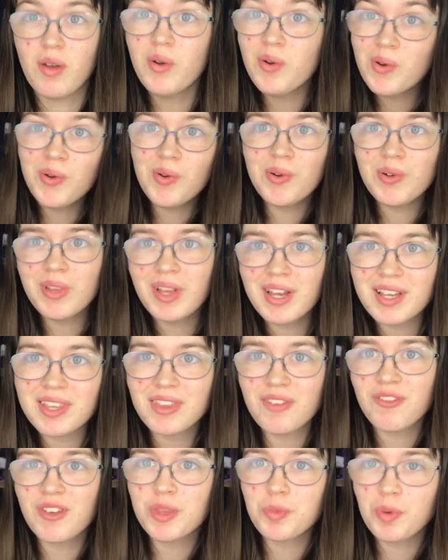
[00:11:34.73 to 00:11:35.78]
ooh, look, the
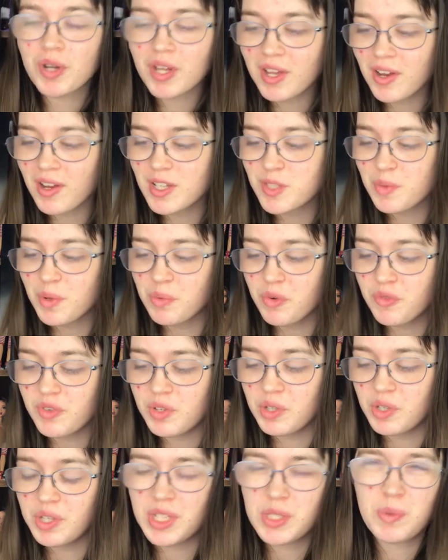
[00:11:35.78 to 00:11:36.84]
fifth Pretty Cure has been
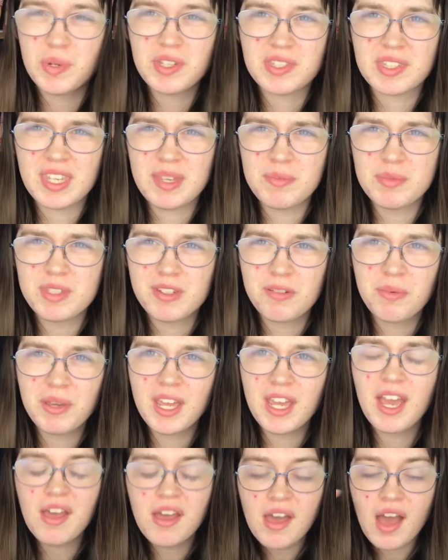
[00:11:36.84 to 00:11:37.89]
revealed. That's what it seems to be.